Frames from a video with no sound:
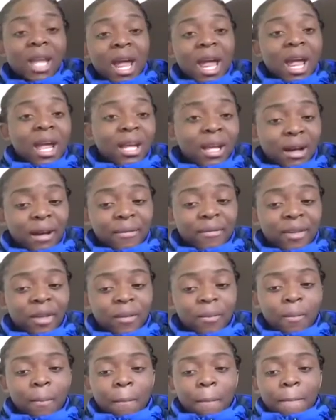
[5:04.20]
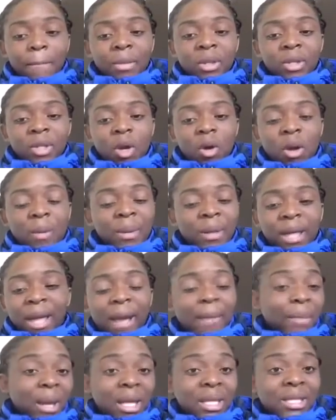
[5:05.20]
the hang of it, it
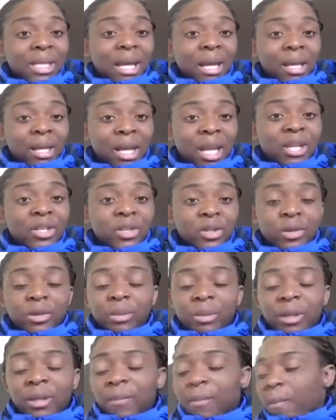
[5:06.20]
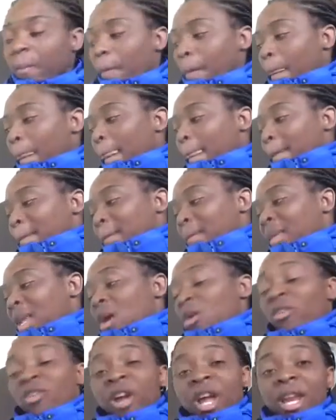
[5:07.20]
became like second nature to me.
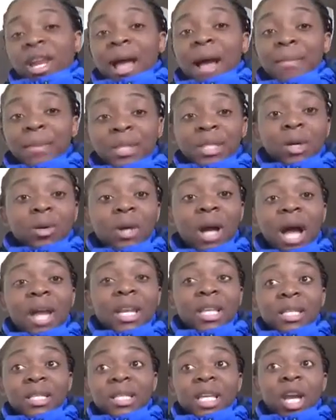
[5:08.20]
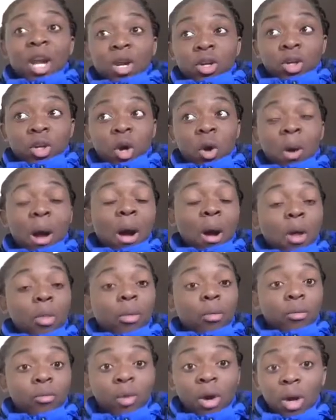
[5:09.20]
Now, granted, I'm still kind of scared to go out on
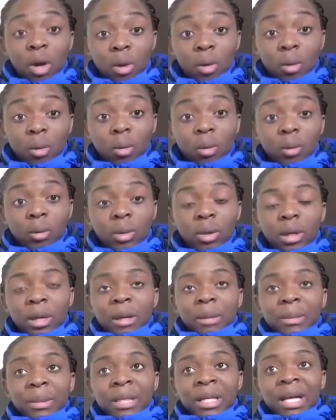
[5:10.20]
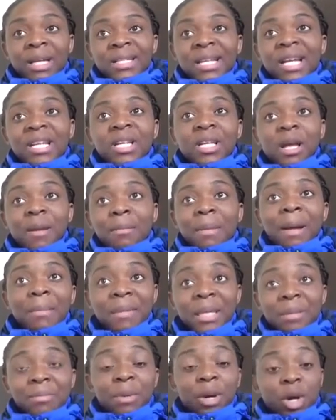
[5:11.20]
the road because
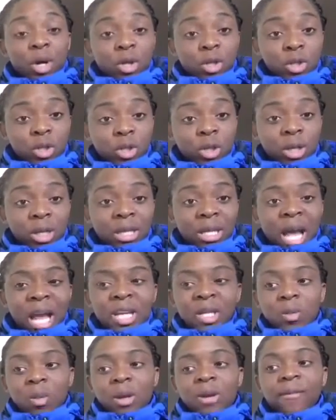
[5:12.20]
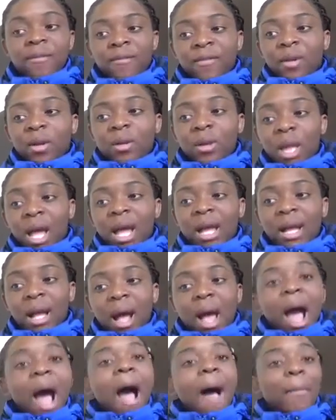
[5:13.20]
me personally, I just want to feel like
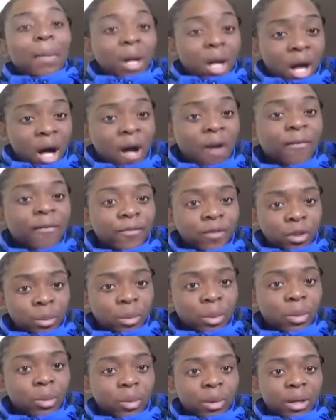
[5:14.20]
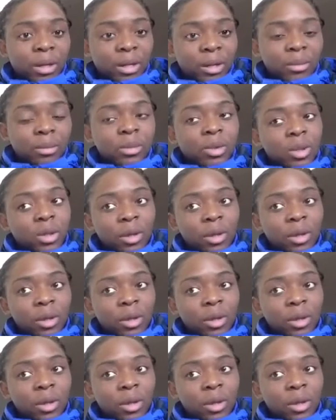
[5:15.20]
I'm comfortable with it,